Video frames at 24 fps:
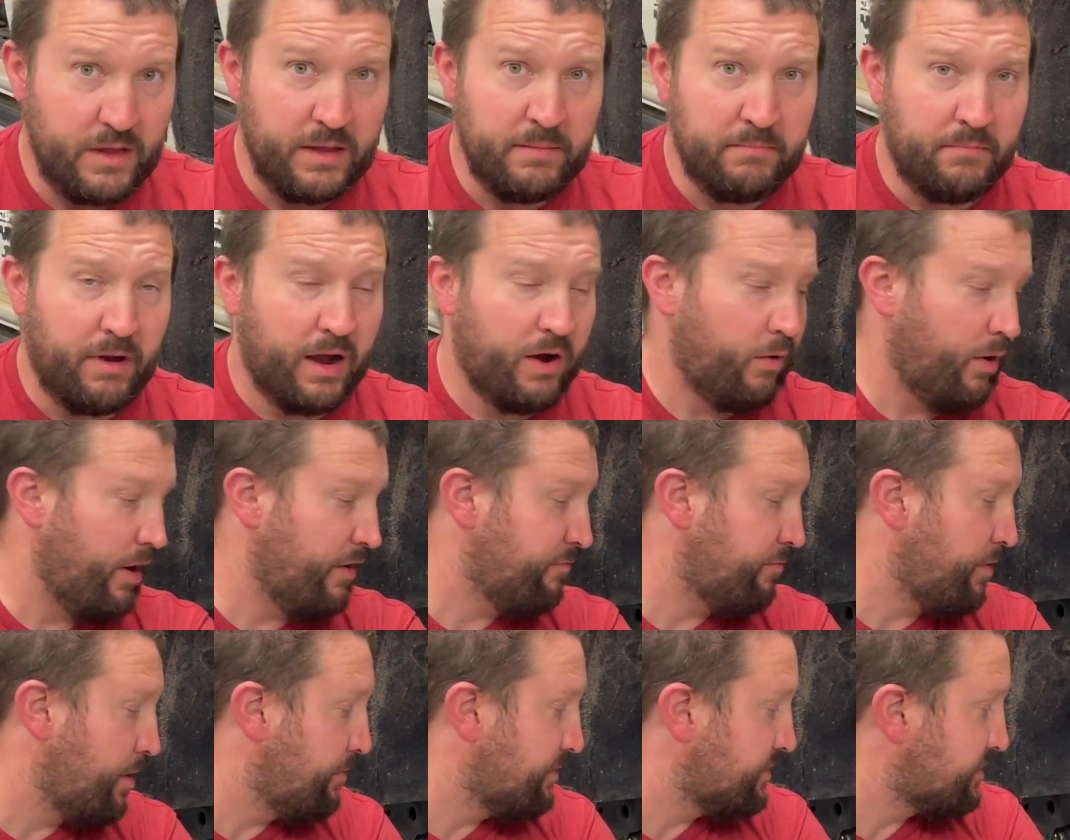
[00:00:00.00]
My
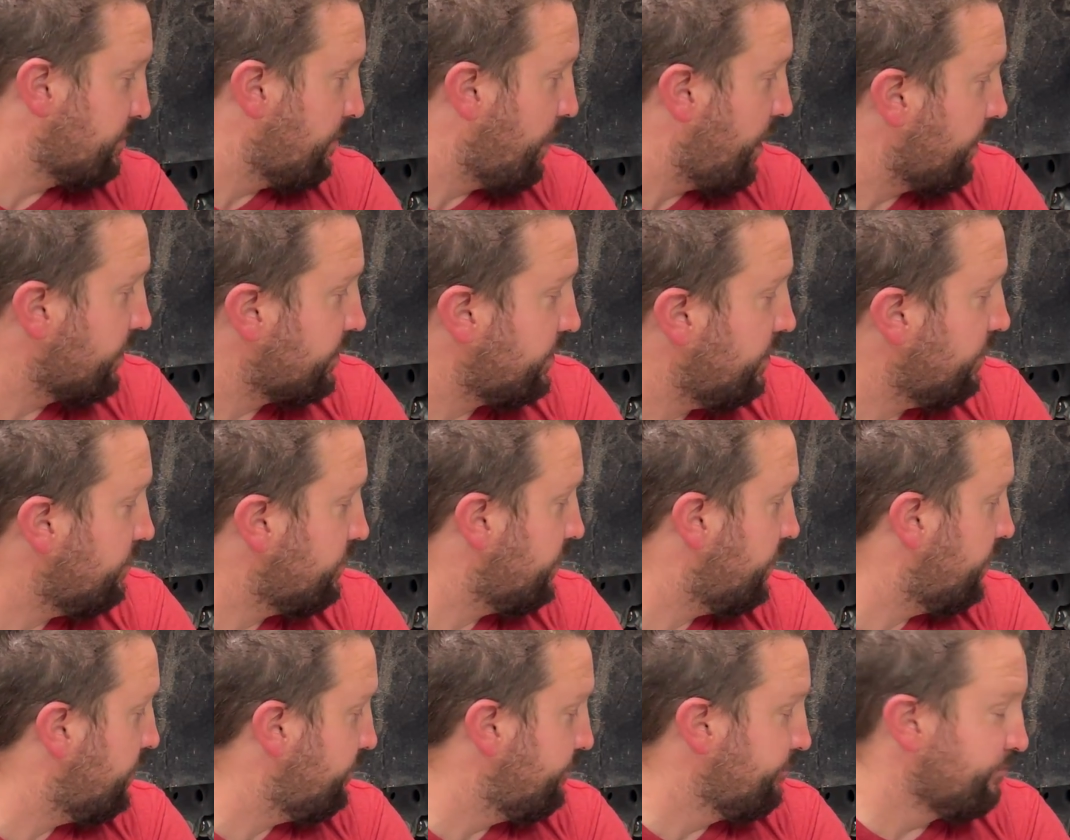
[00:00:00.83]
wife made me some hot
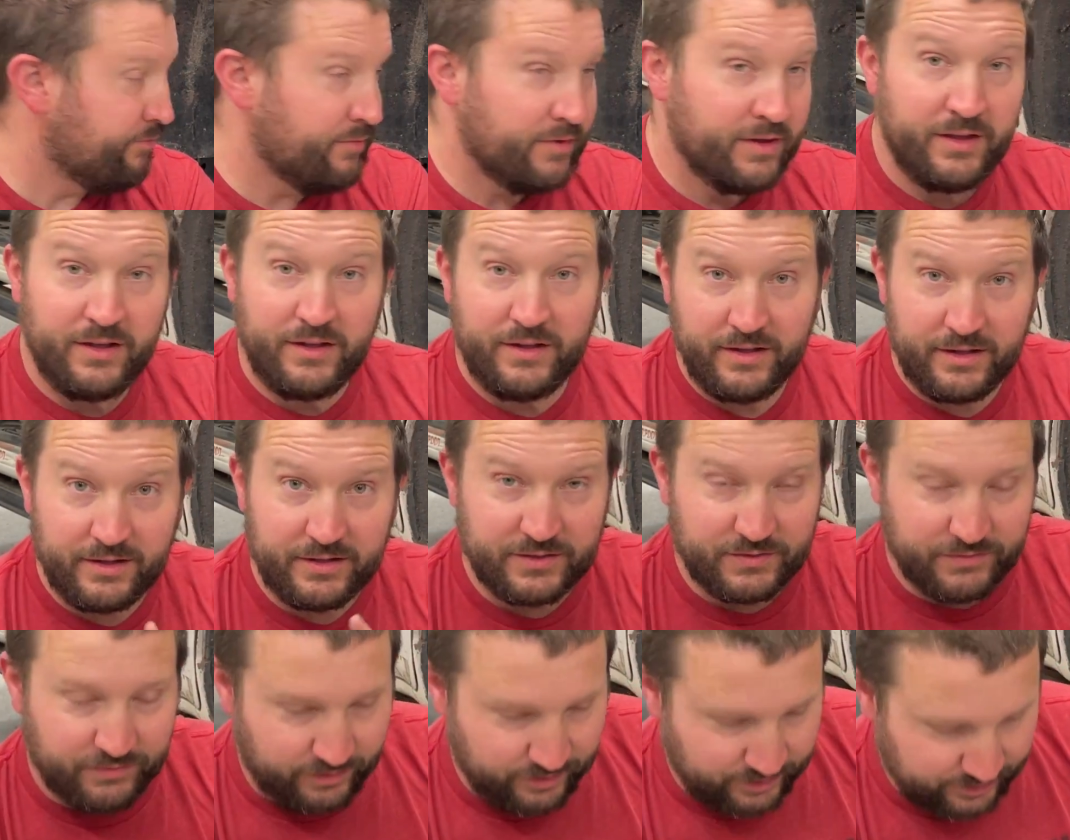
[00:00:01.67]
cocoa.
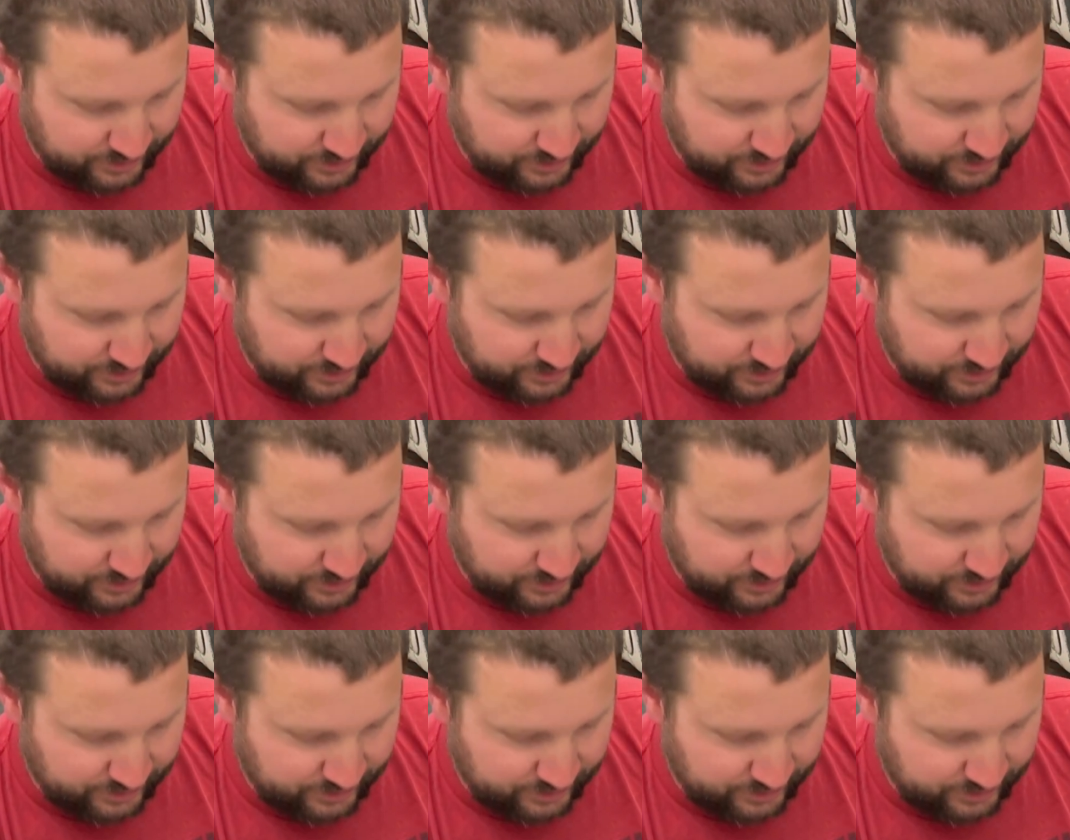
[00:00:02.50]
That's very